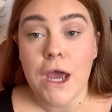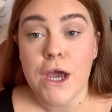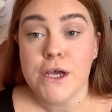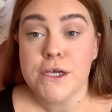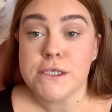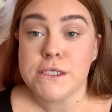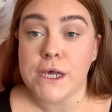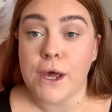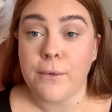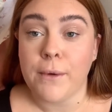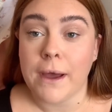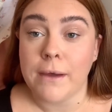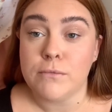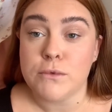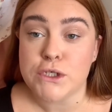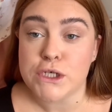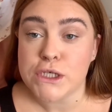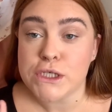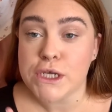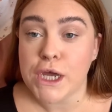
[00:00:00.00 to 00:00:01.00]
So I'm
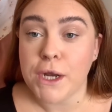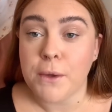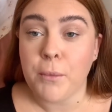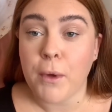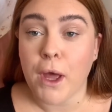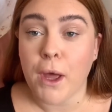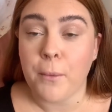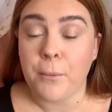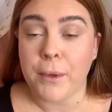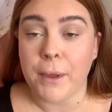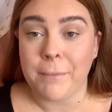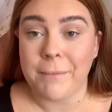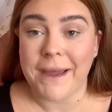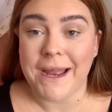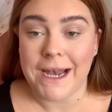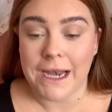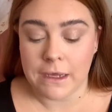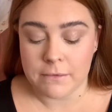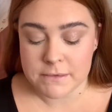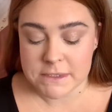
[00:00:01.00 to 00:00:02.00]
just going to pop my
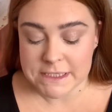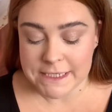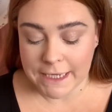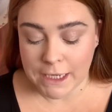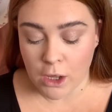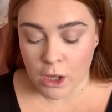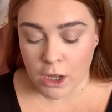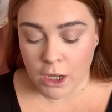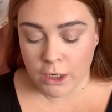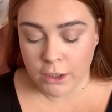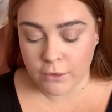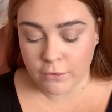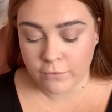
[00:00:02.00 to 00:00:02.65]
lipstick on.